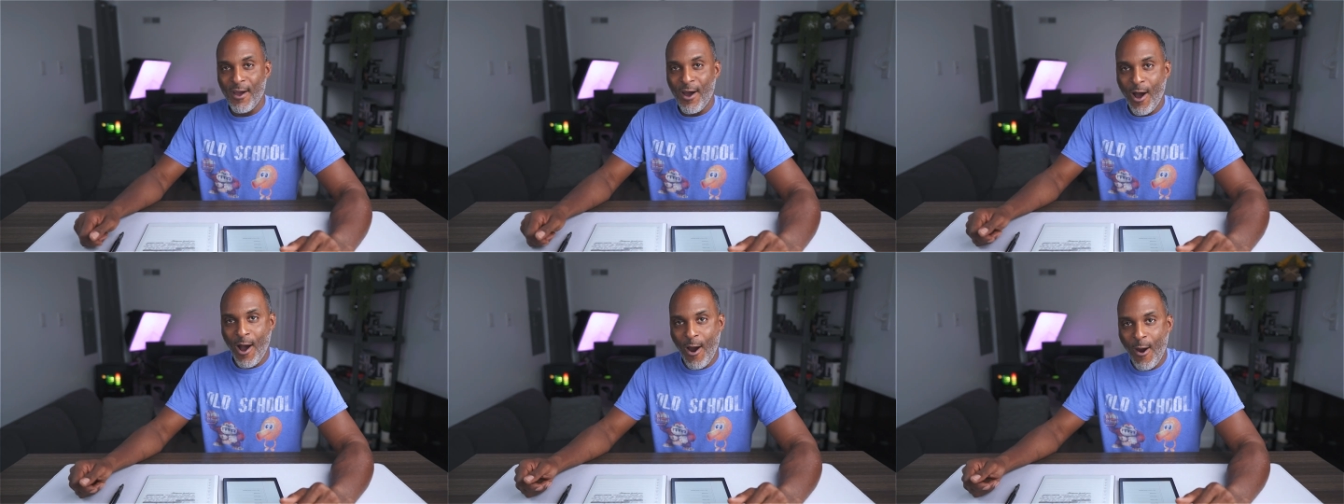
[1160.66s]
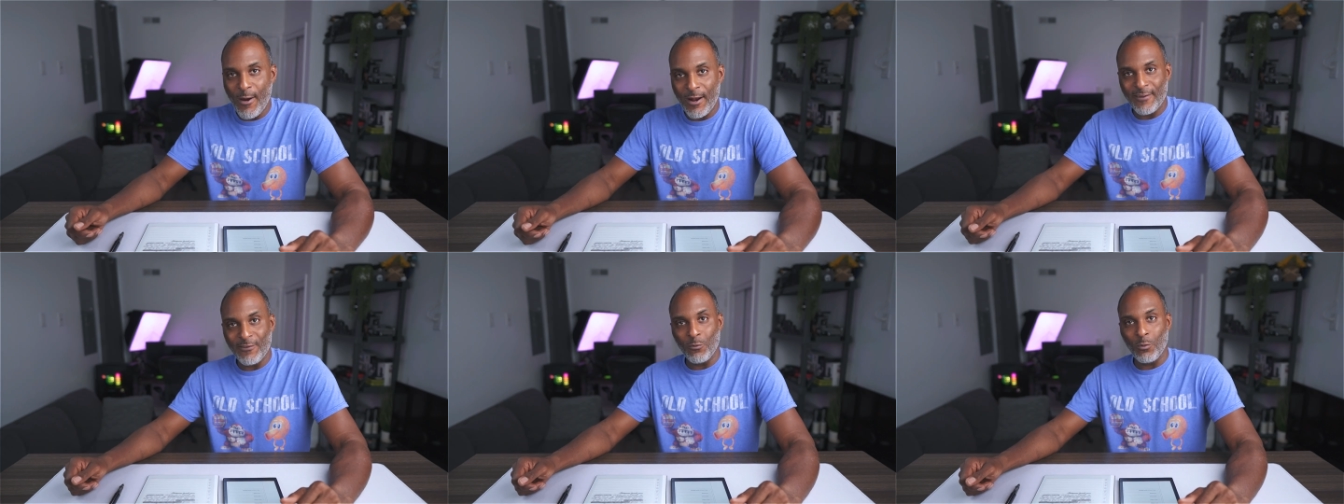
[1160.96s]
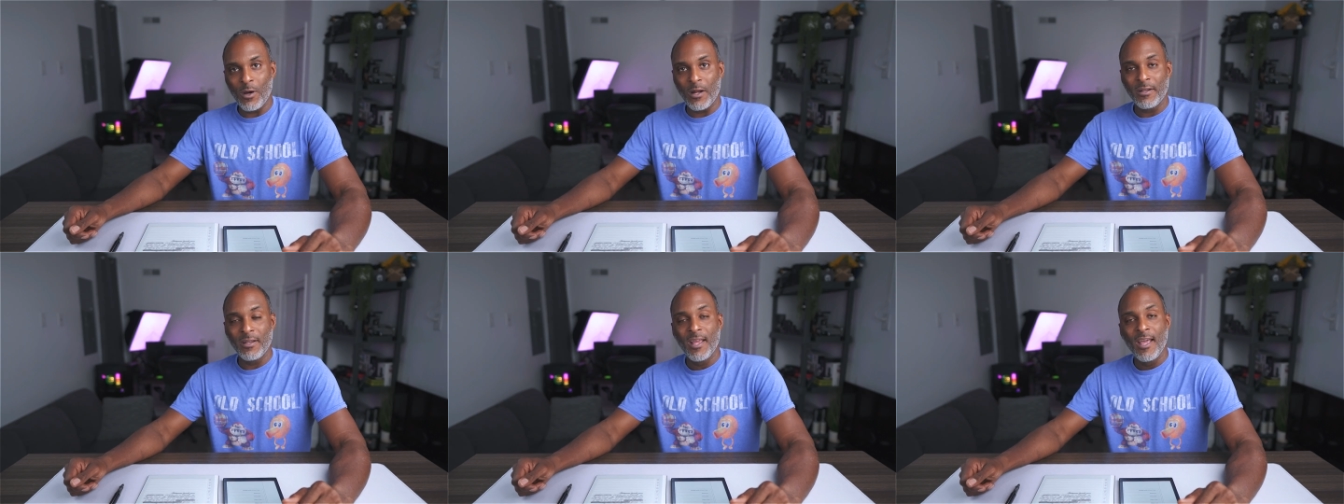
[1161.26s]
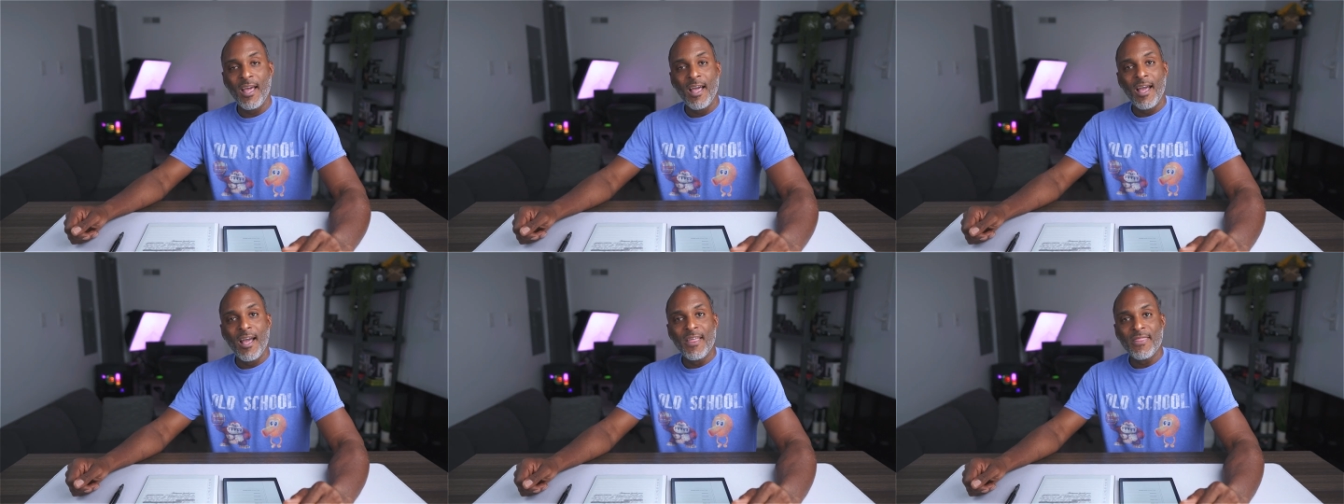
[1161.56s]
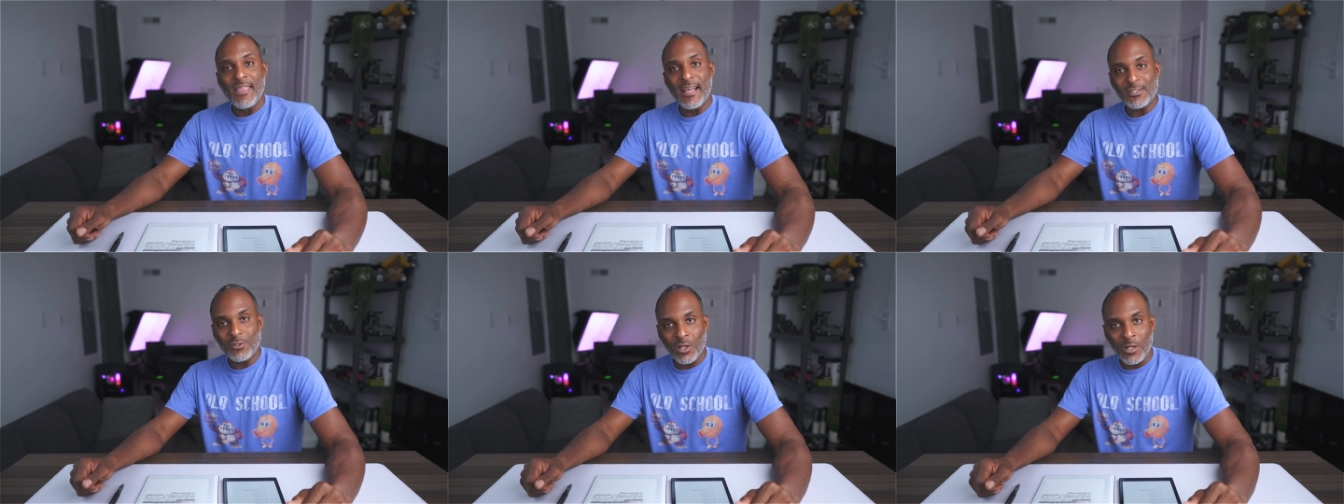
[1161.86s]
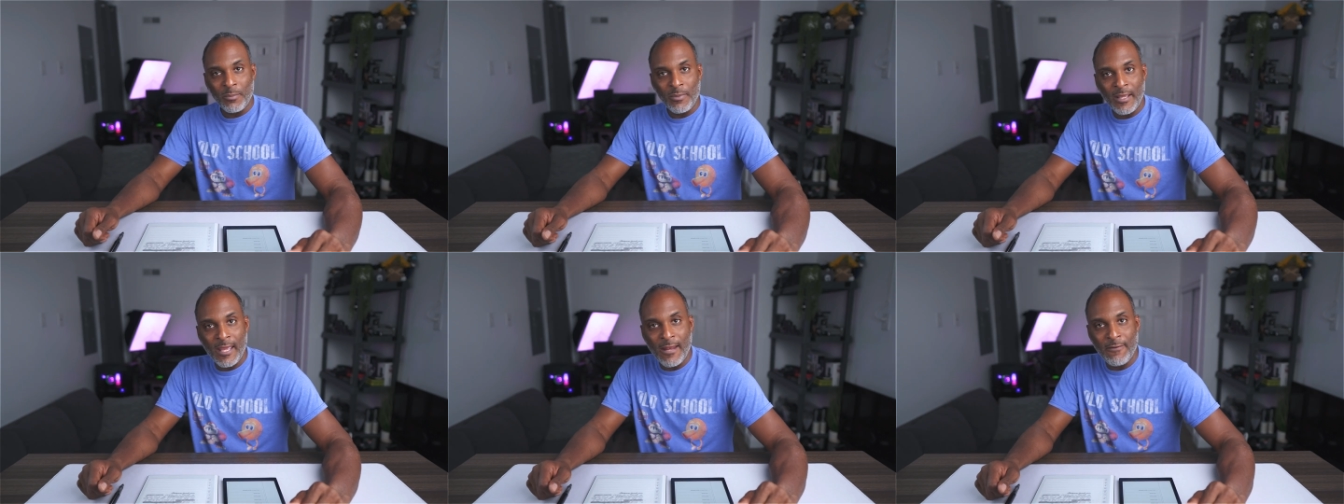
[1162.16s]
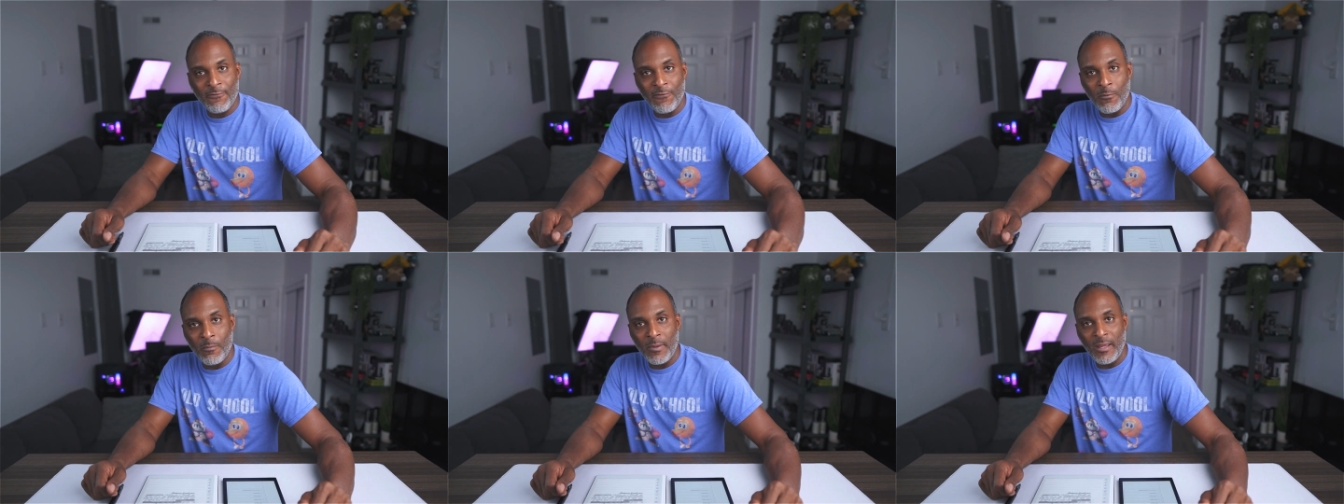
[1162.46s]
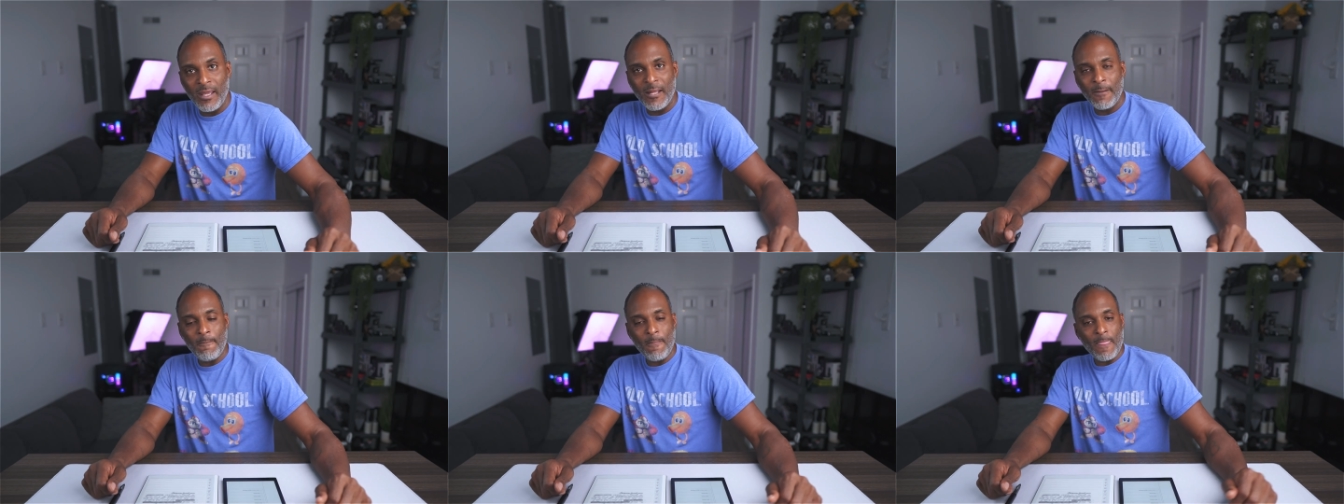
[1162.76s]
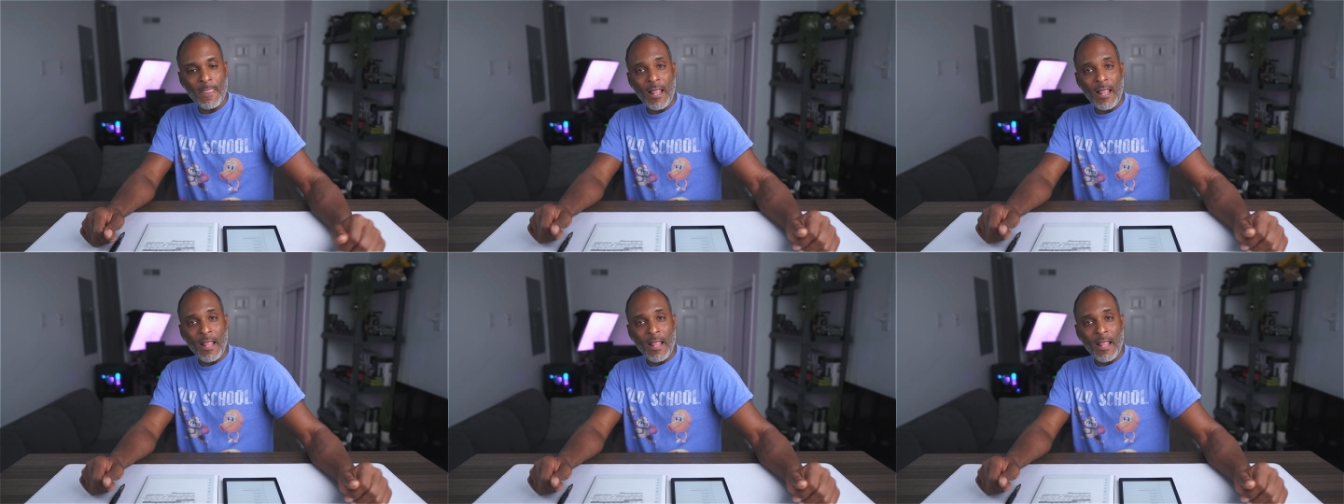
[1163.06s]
All right, everyone, that's going to be it for me.